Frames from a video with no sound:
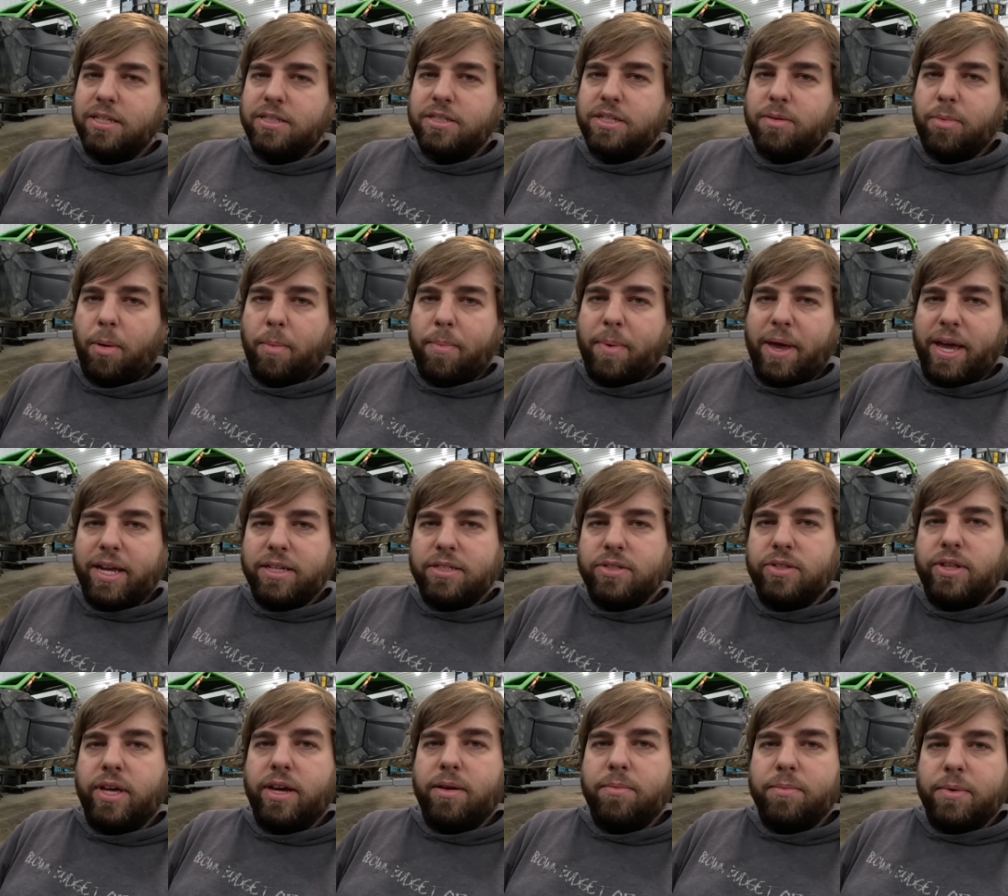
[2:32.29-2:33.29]
Ship it back
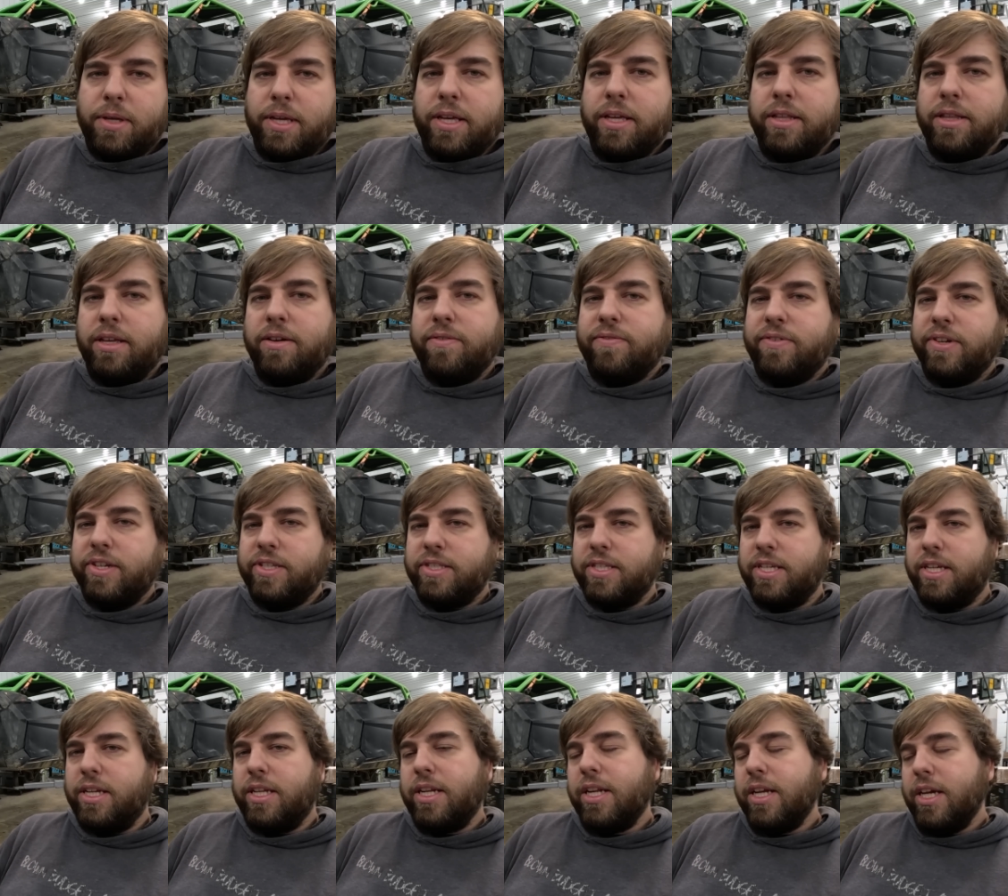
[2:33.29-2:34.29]
to them, and they'll
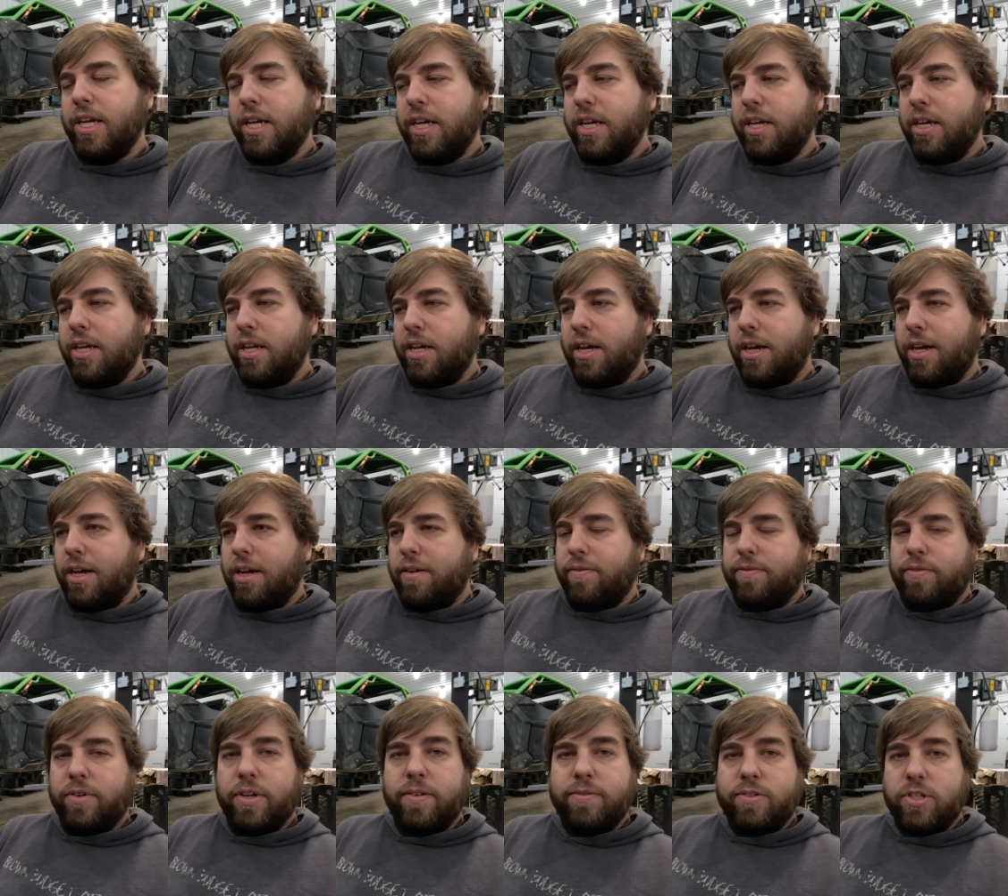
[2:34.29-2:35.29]
fix it uh,
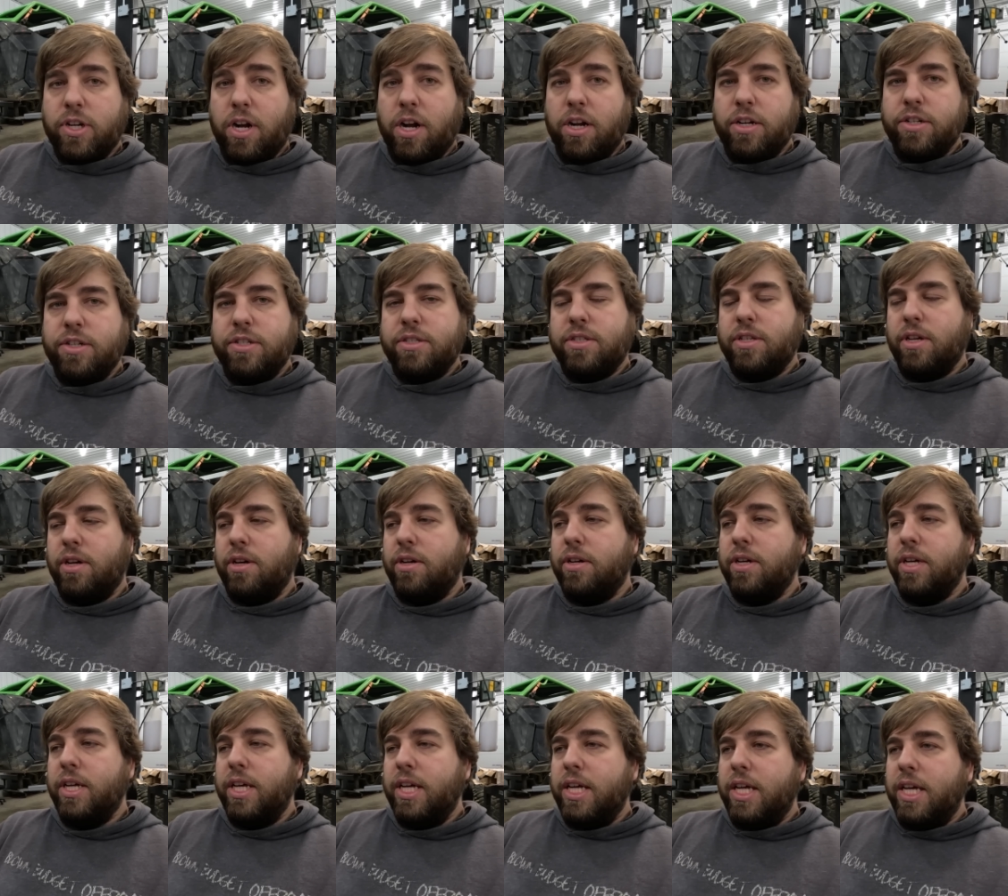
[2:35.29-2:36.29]
free of charge.
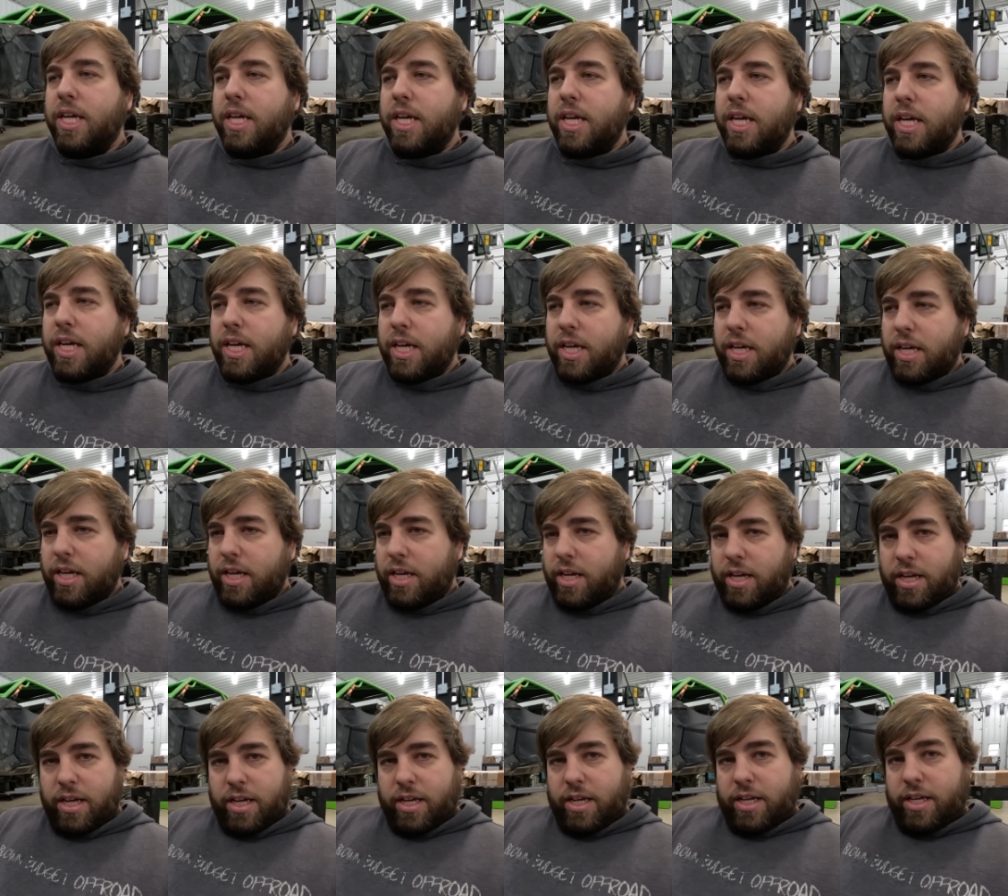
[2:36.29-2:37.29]
So,
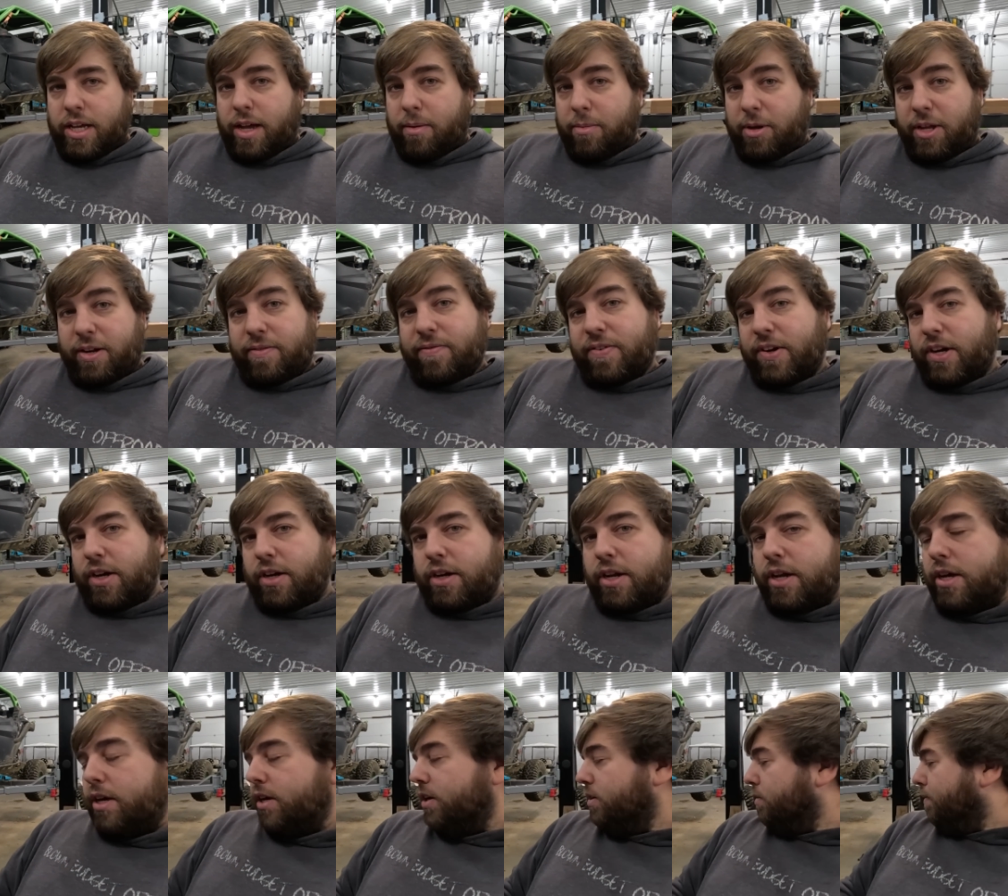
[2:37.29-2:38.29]
I mean,
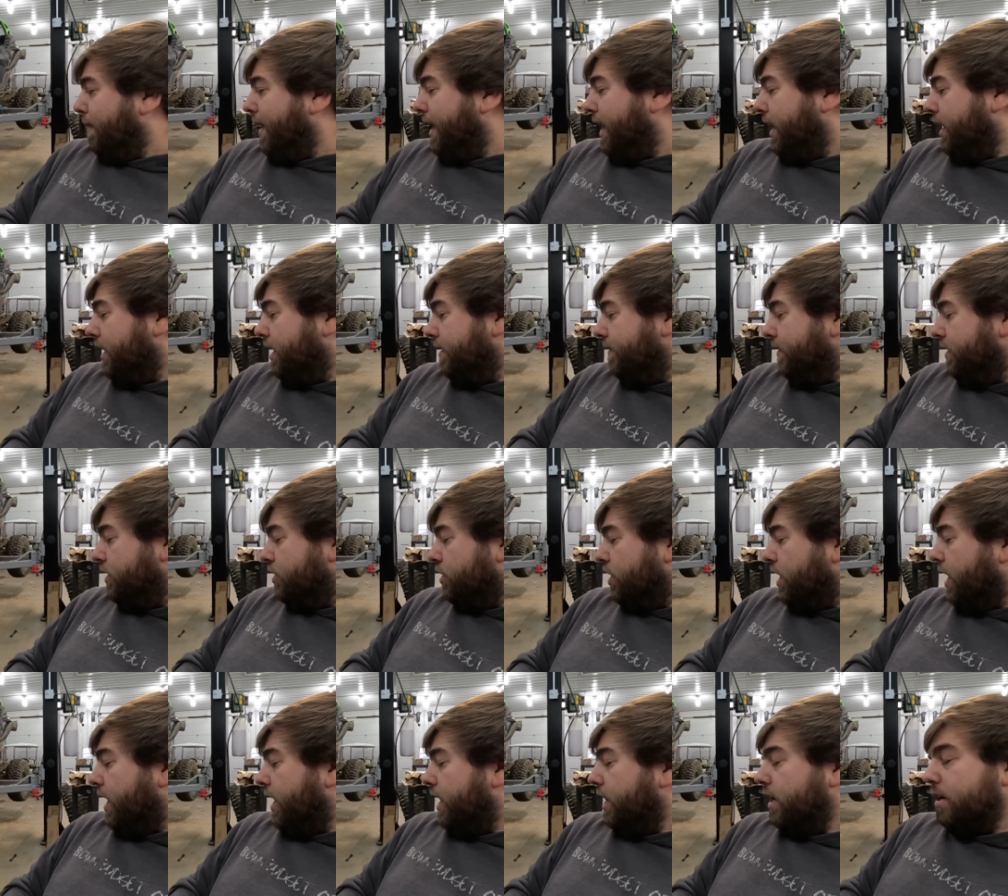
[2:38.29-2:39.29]
figured why not give it a
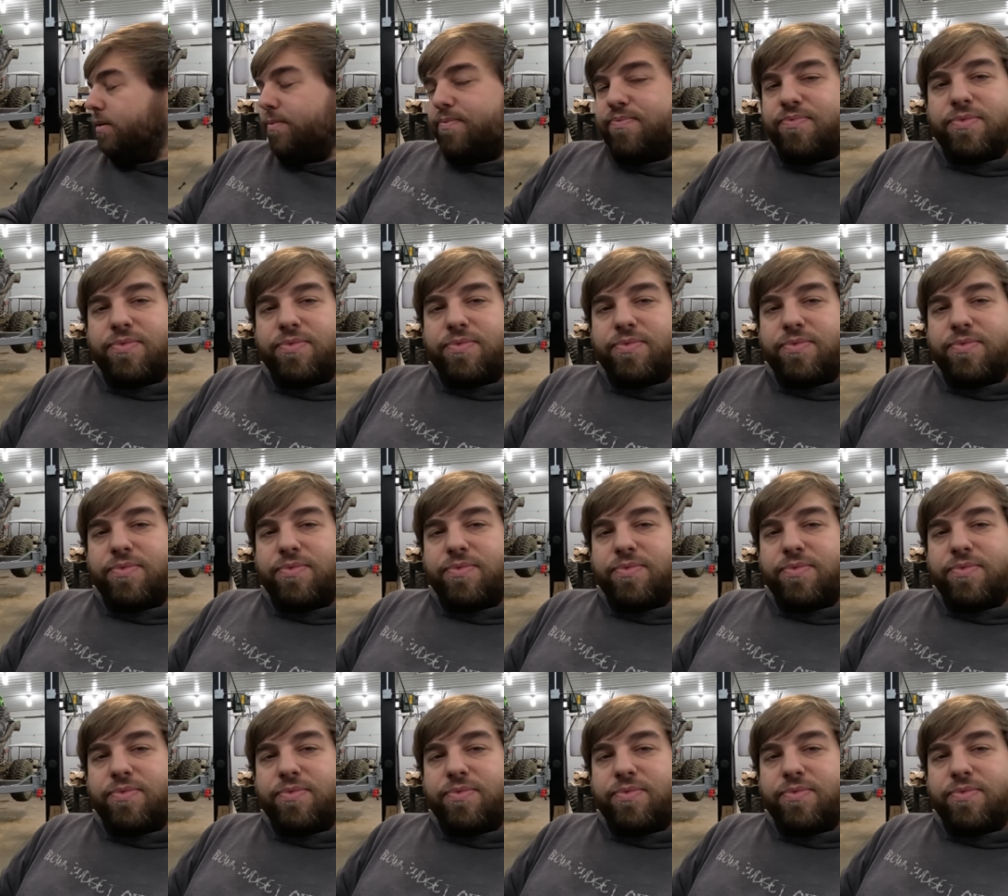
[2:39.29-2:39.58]
try?